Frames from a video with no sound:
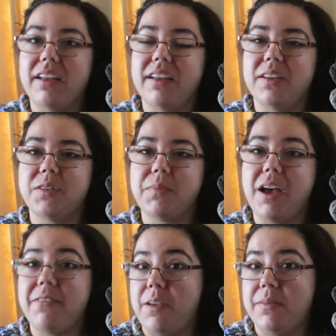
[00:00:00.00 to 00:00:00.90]
is
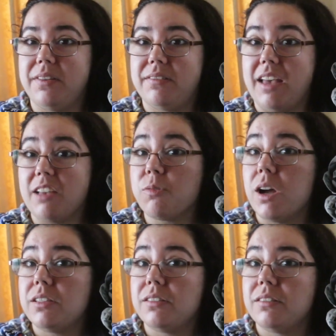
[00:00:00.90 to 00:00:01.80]
my famous
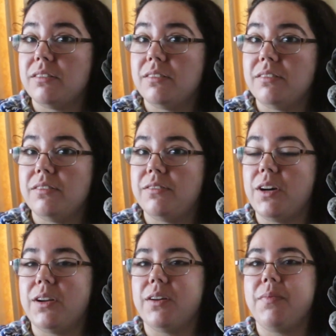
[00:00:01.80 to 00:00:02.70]
Sasquatch
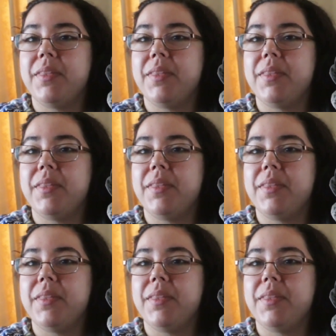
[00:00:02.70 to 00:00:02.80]
photo.